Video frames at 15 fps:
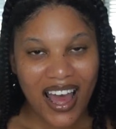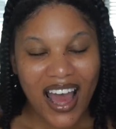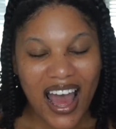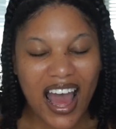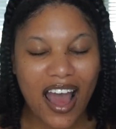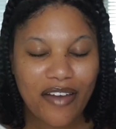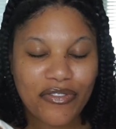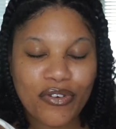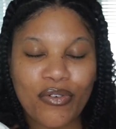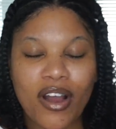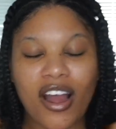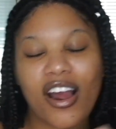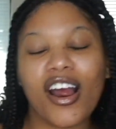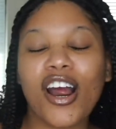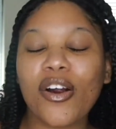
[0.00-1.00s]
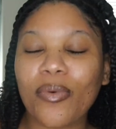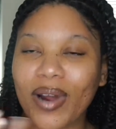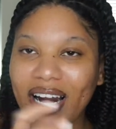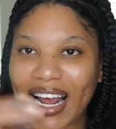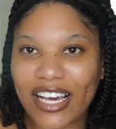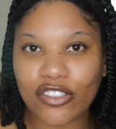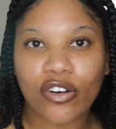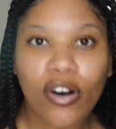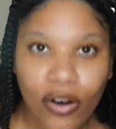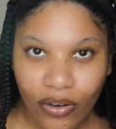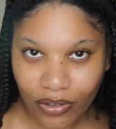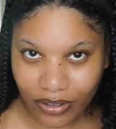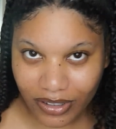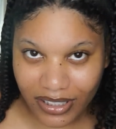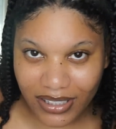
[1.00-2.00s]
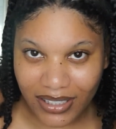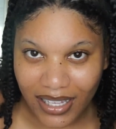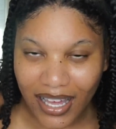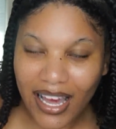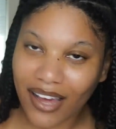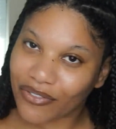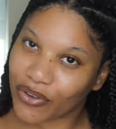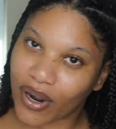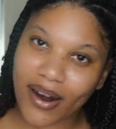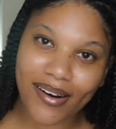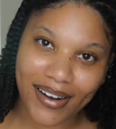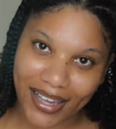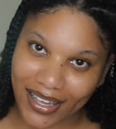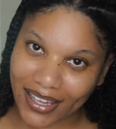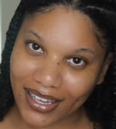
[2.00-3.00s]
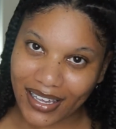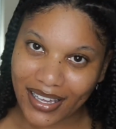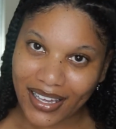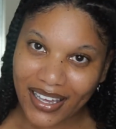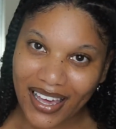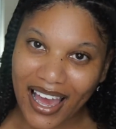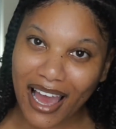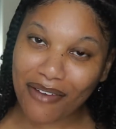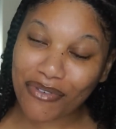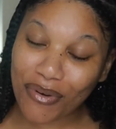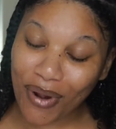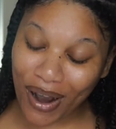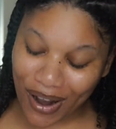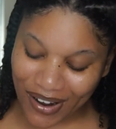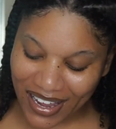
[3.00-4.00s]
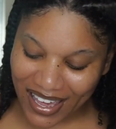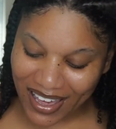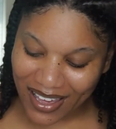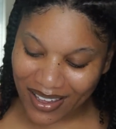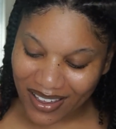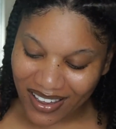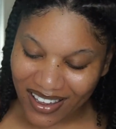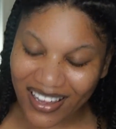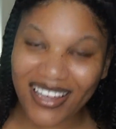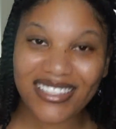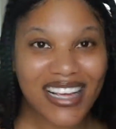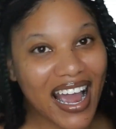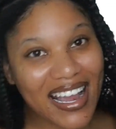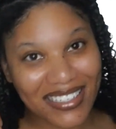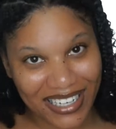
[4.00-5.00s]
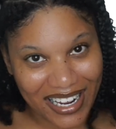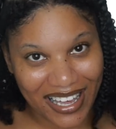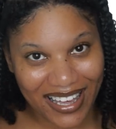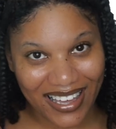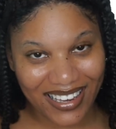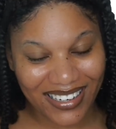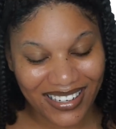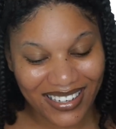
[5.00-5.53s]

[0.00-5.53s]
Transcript: Have you heard Renaissance? Have you heard it? Have you heard it? Because I did.